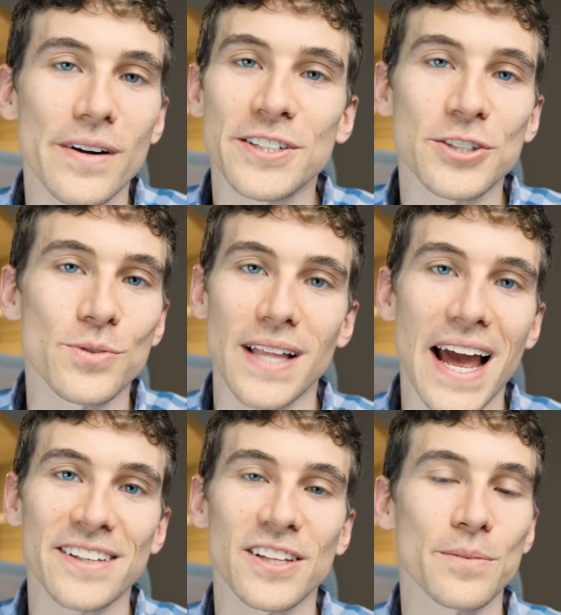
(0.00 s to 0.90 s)
it just
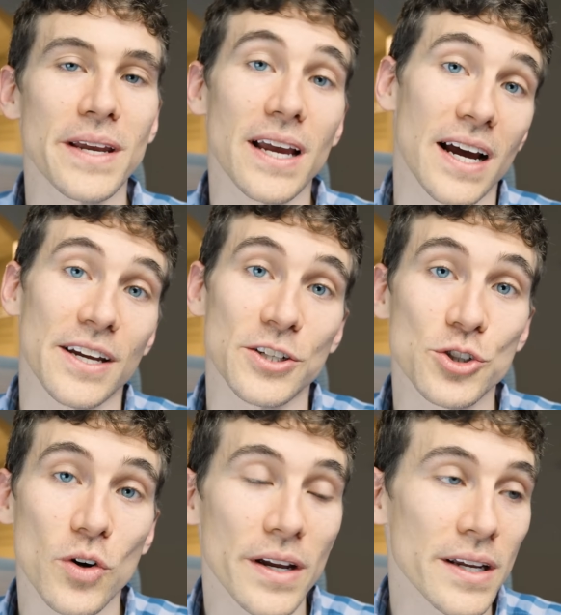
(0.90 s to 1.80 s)
relaxes me. I
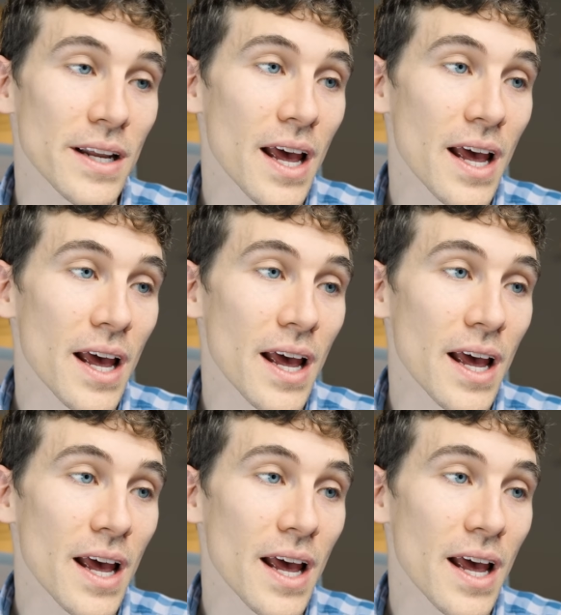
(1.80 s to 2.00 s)
enjoy it.